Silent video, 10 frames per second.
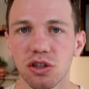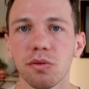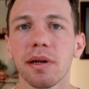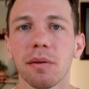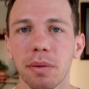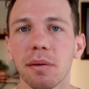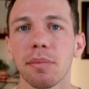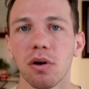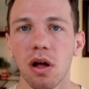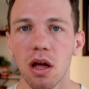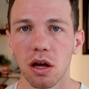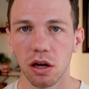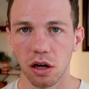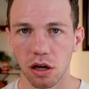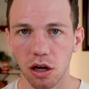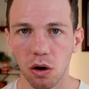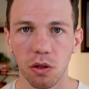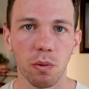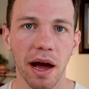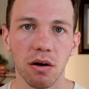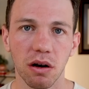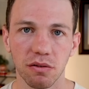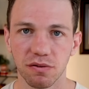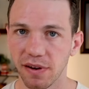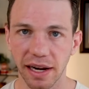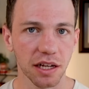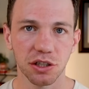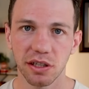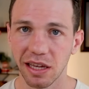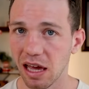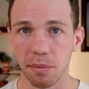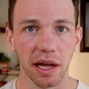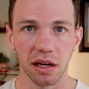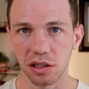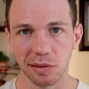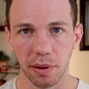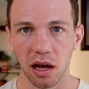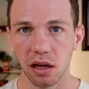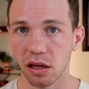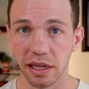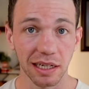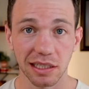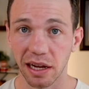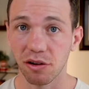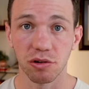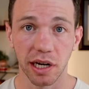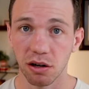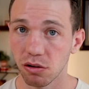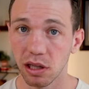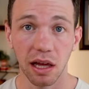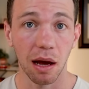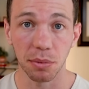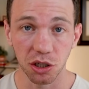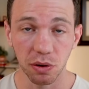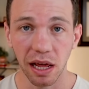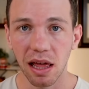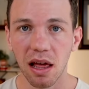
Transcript: too many people go the route of financially, am I in a good spot? Yes, I can retire early. I'm doing it.